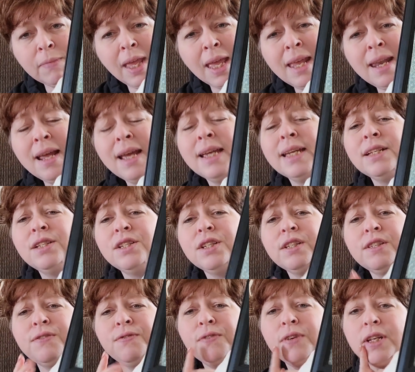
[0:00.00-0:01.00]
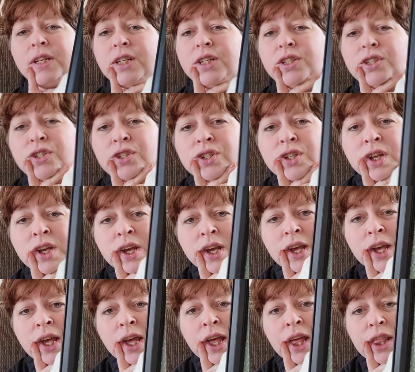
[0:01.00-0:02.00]
And I had just finished
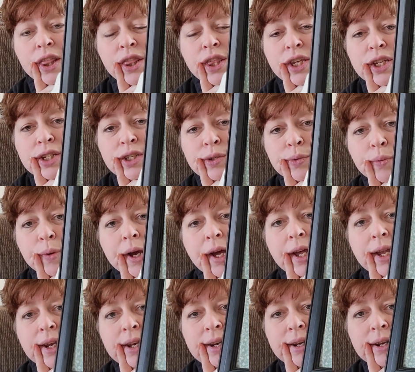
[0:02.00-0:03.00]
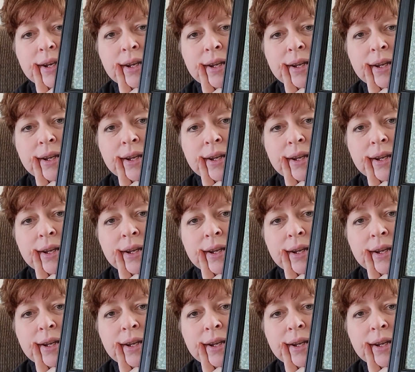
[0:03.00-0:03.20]
this one